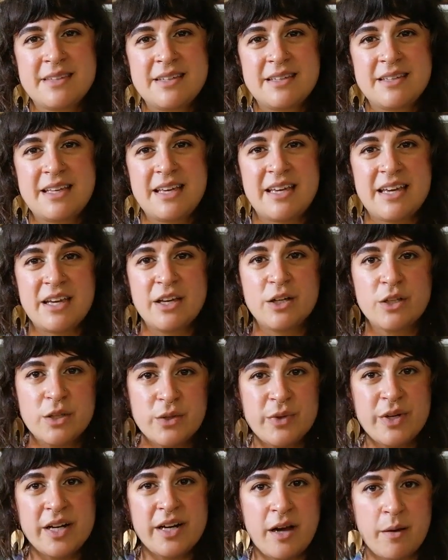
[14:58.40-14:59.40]
like
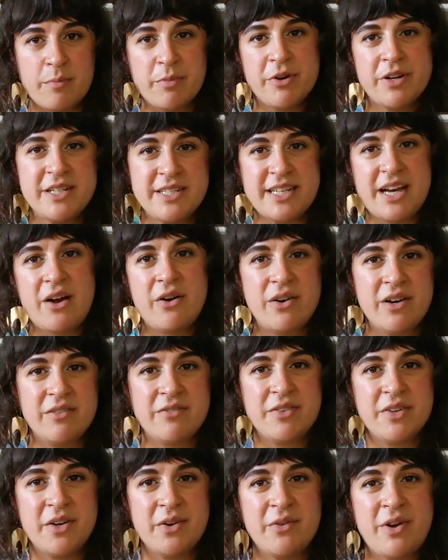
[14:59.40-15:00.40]
included a printout of
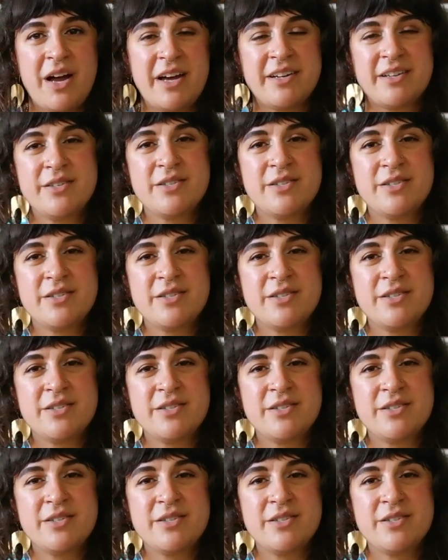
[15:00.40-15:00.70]
the errata,